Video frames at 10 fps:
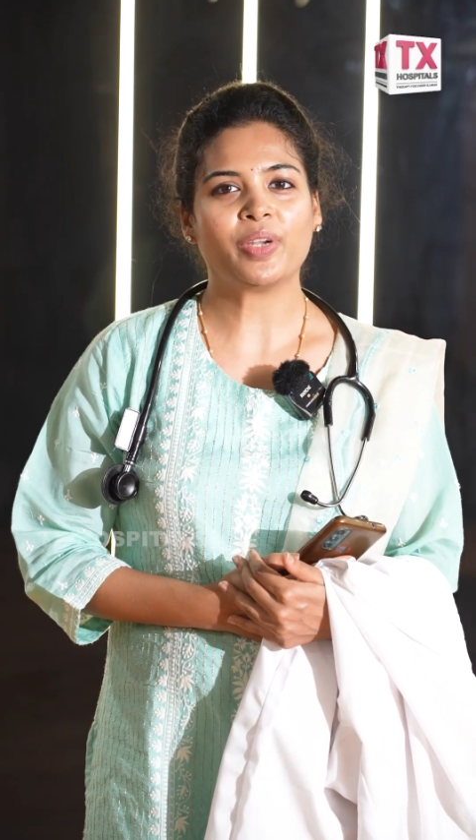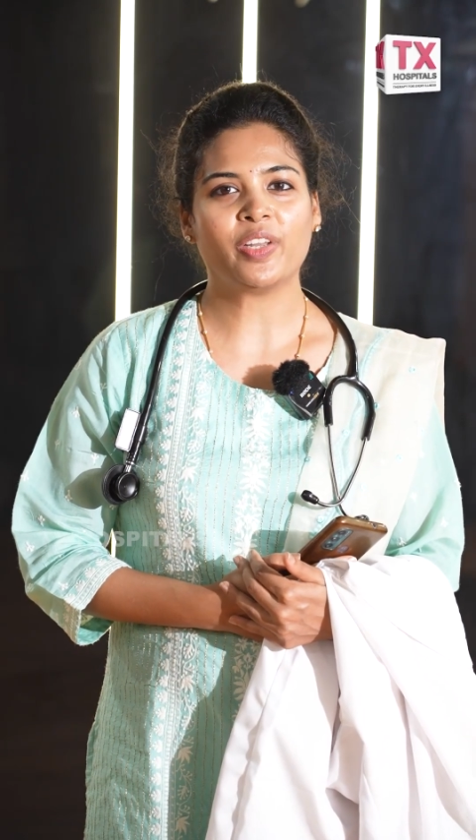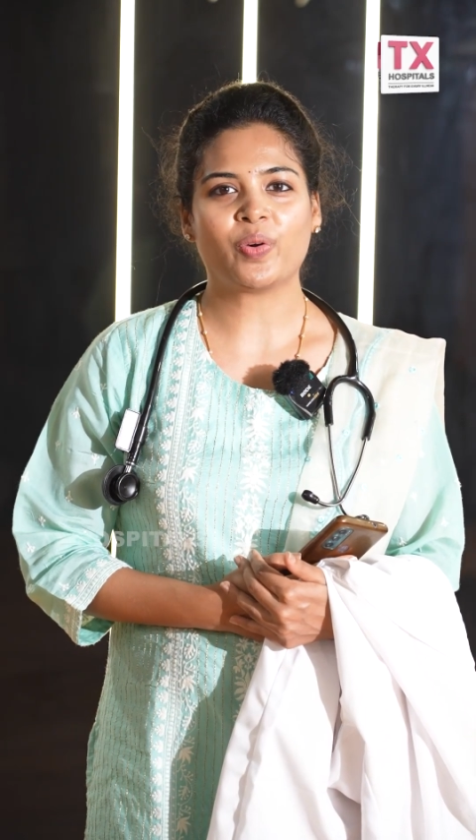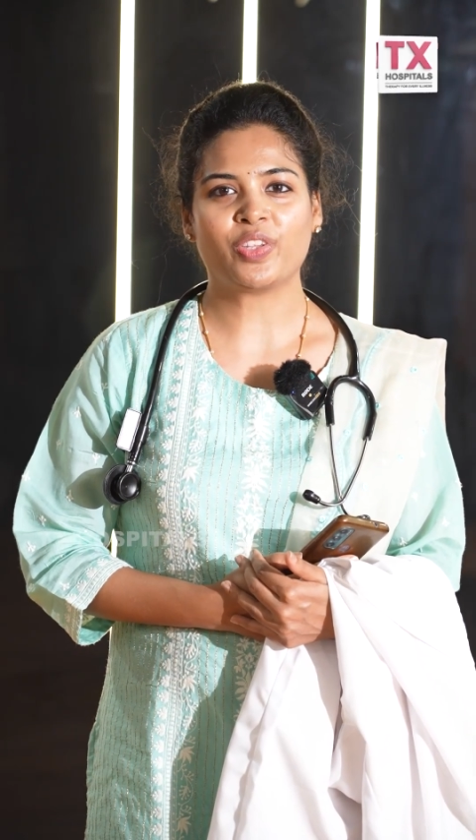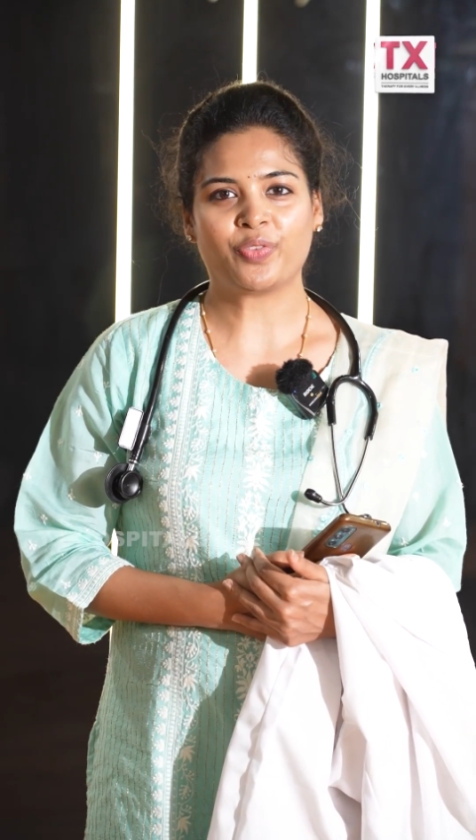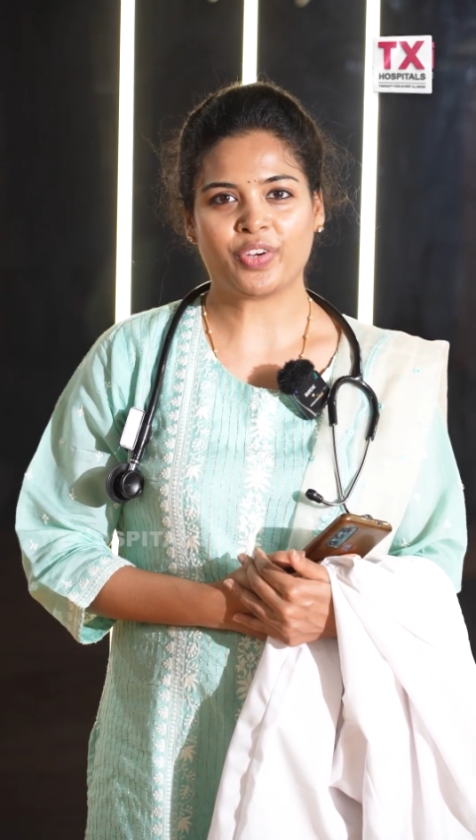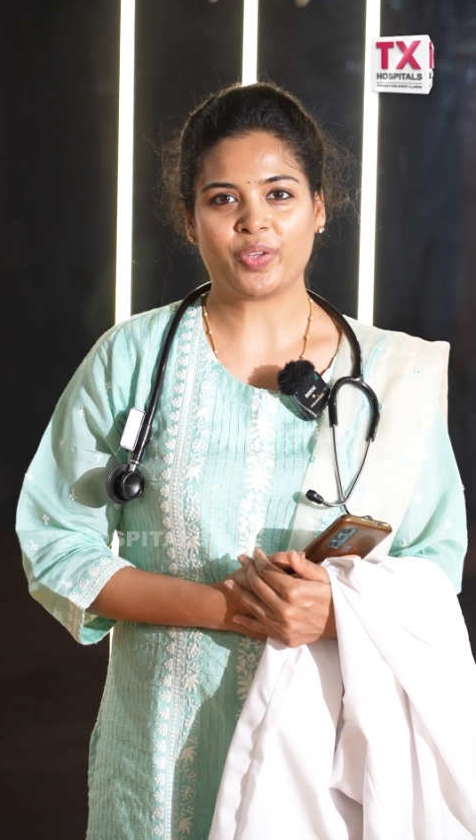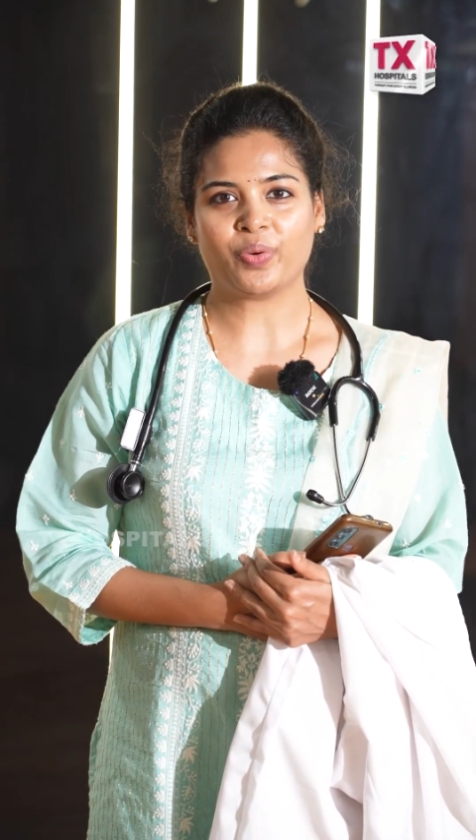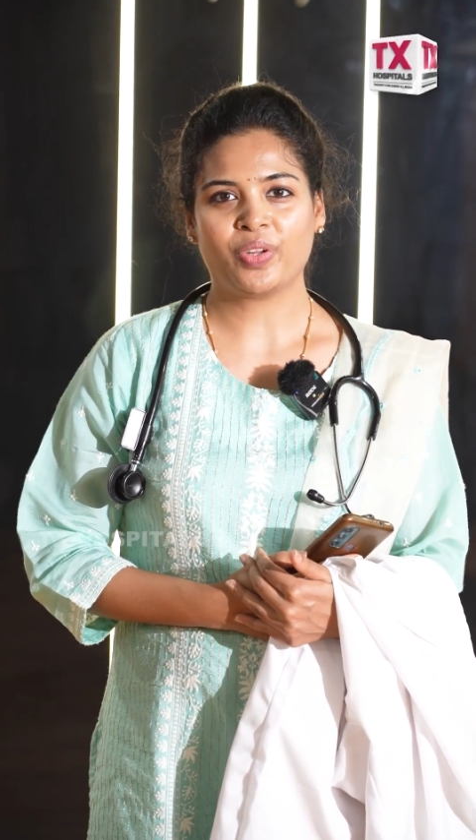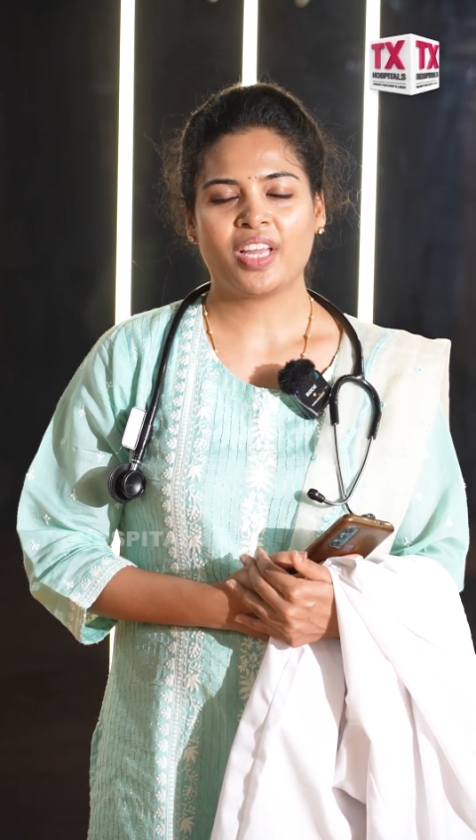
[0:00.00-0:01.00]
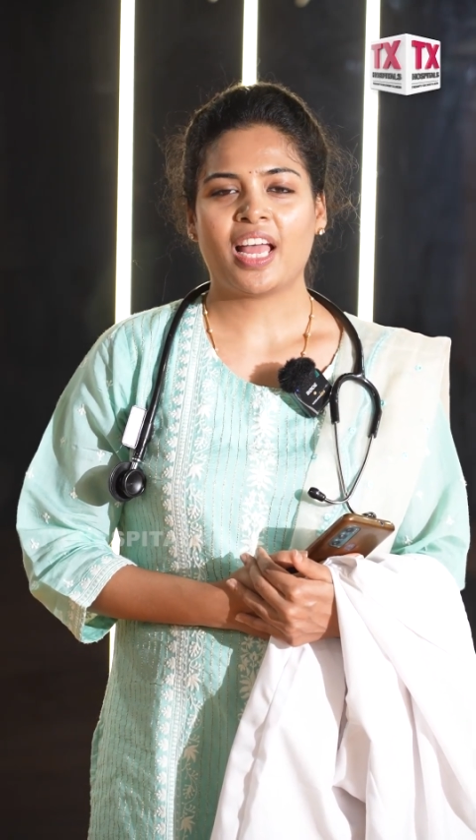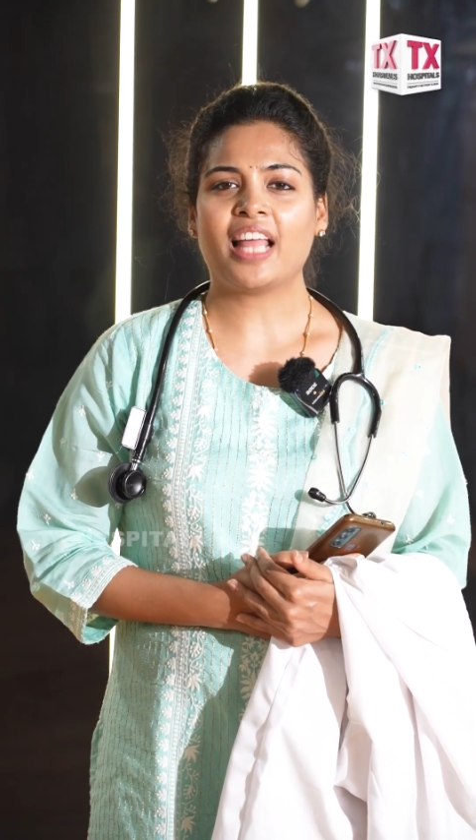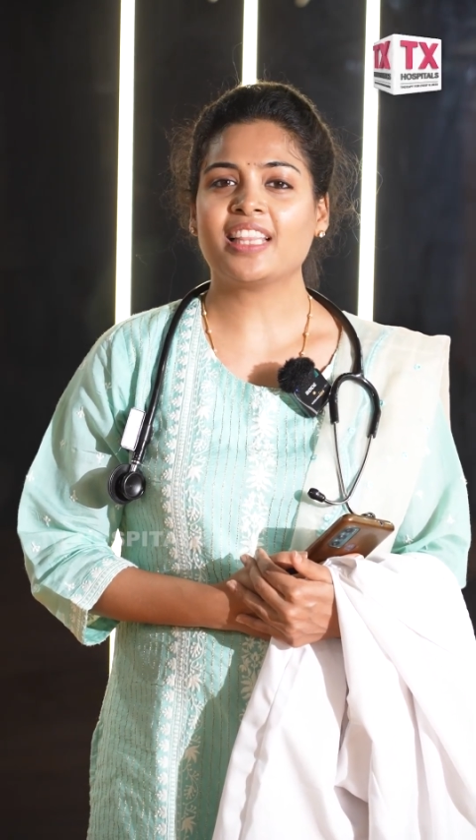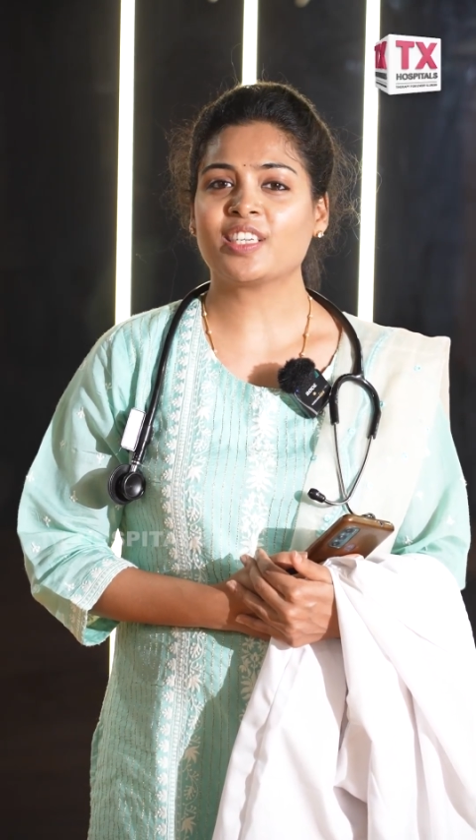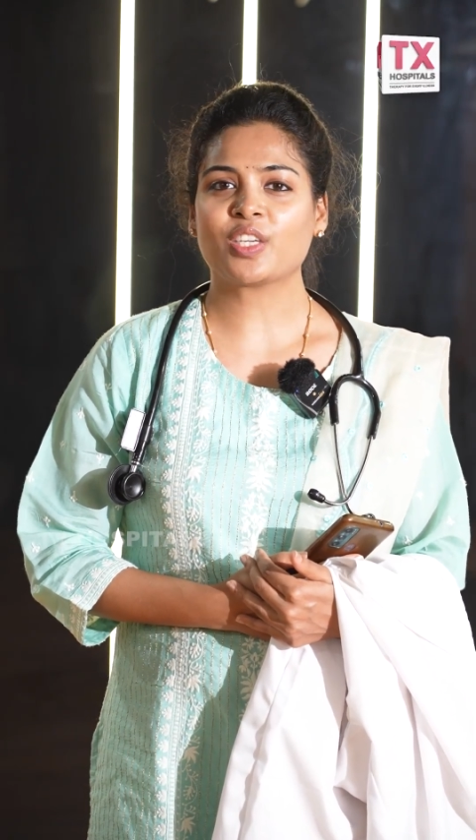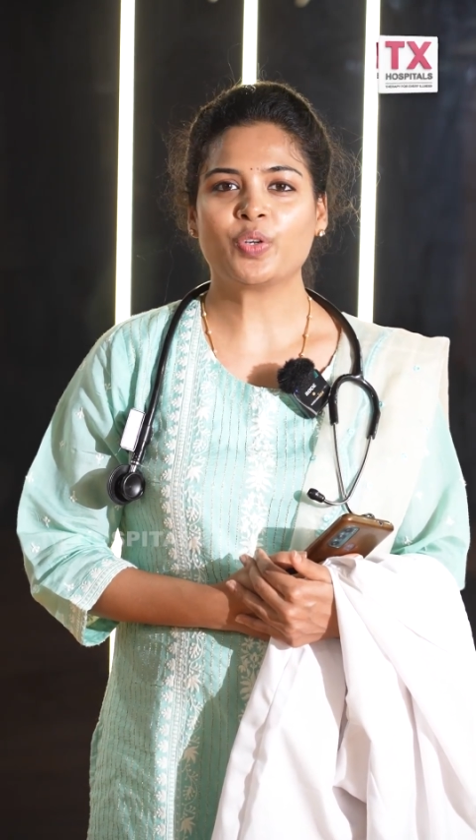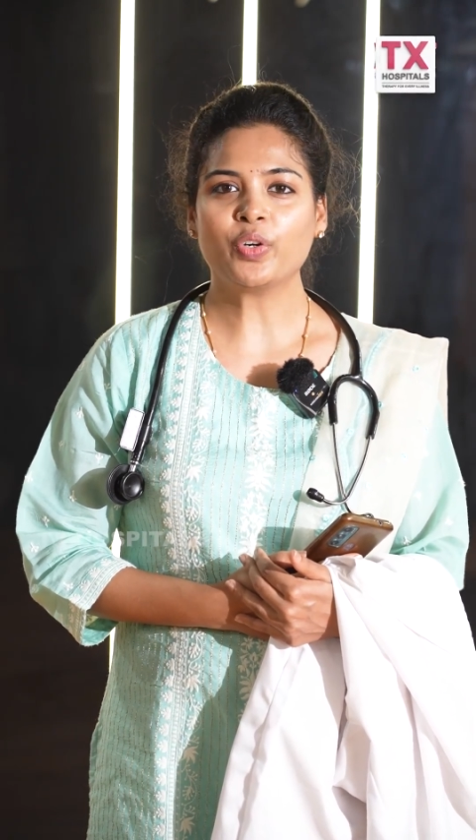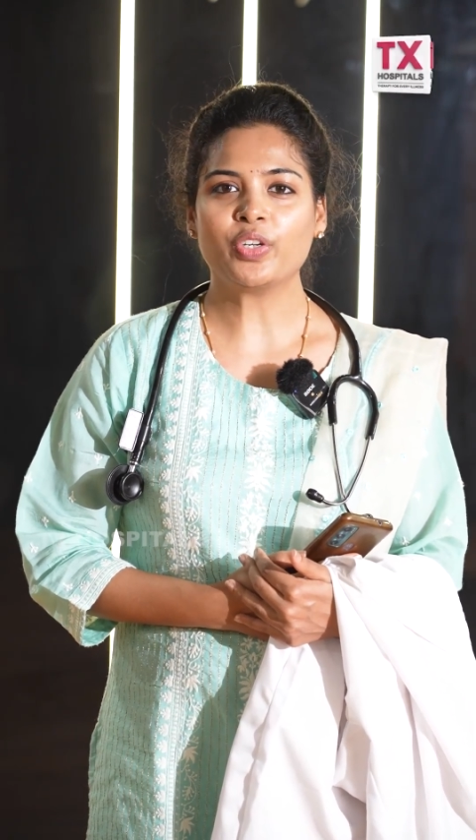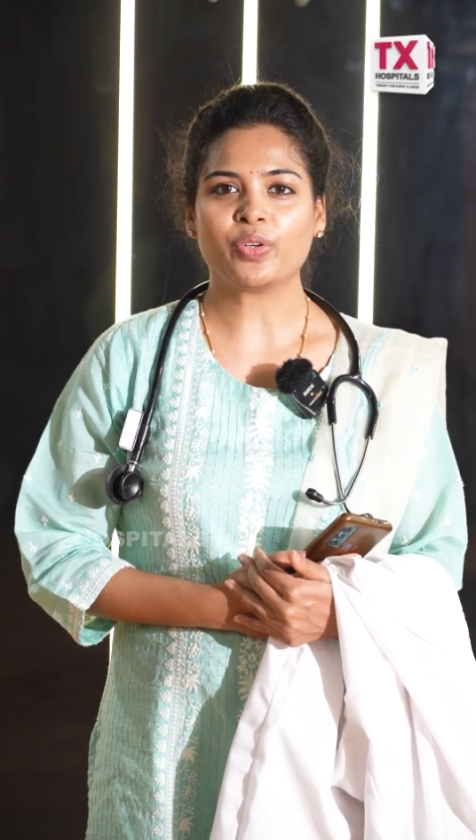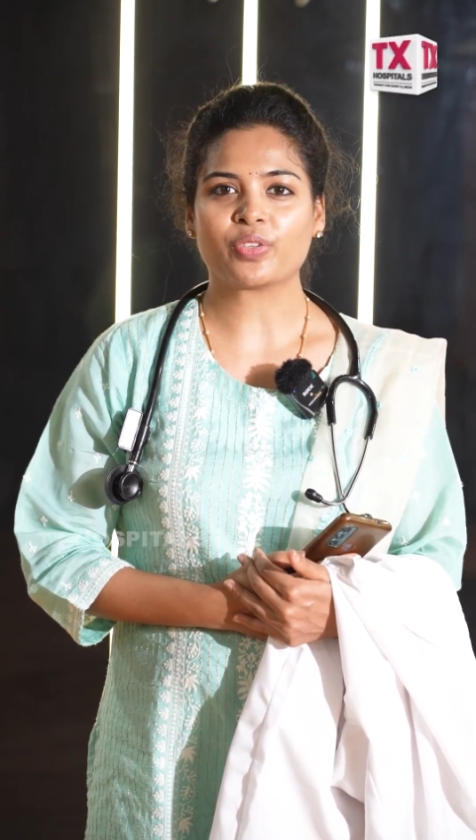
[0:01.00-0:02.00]
video is for you. And there's a
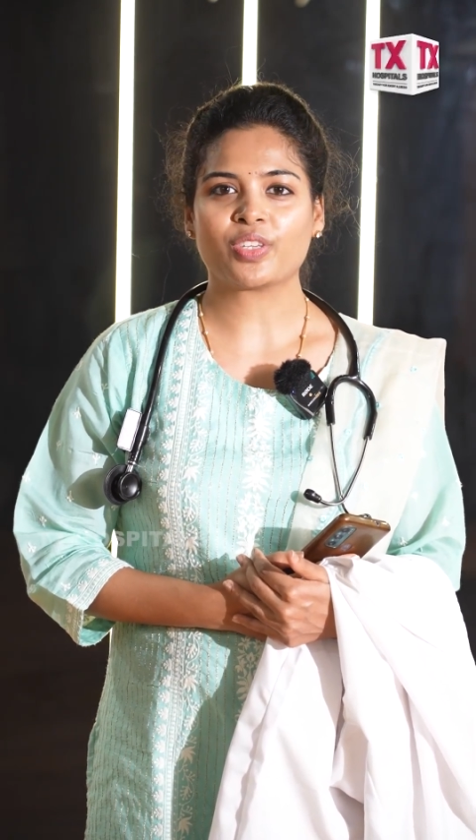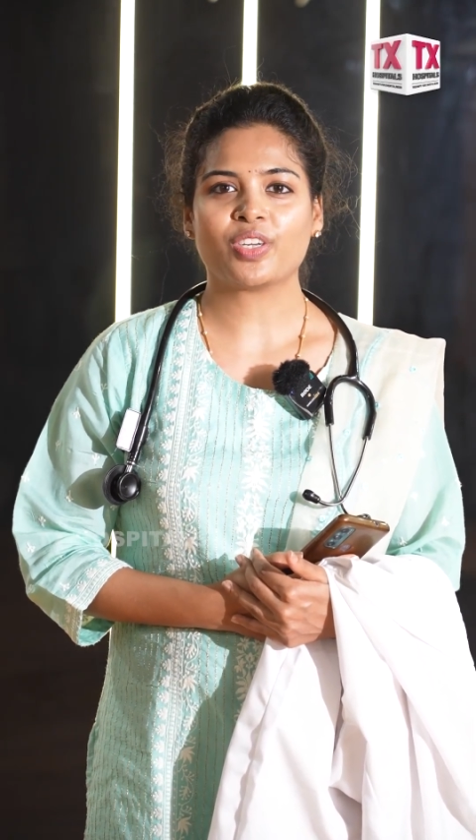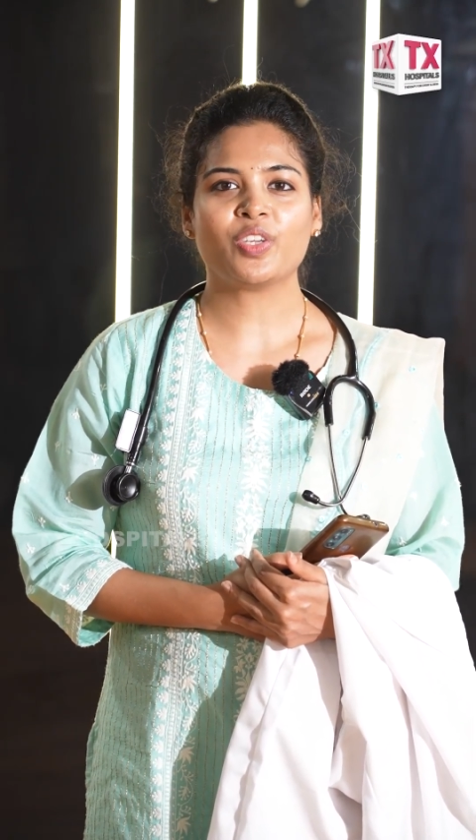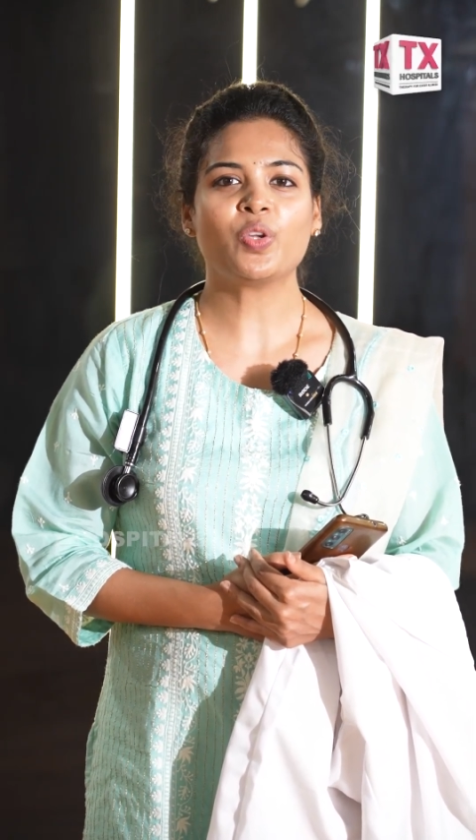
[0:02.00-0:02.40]
good news,